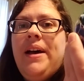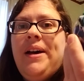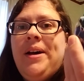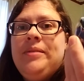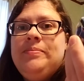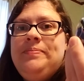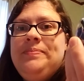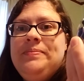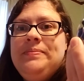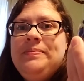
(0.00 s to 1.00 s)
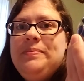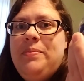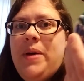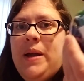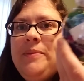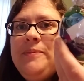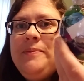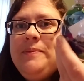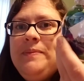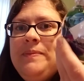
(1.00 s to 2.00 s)
But
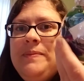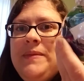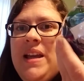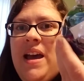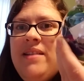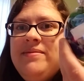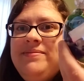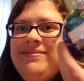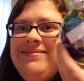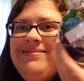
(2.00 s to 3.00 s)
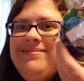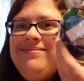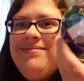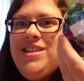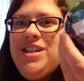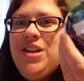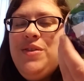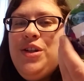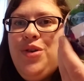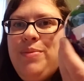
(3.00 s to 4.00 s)
yeah, it's just a cute
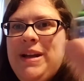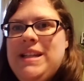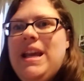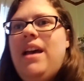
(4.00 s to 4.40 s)
little ornament.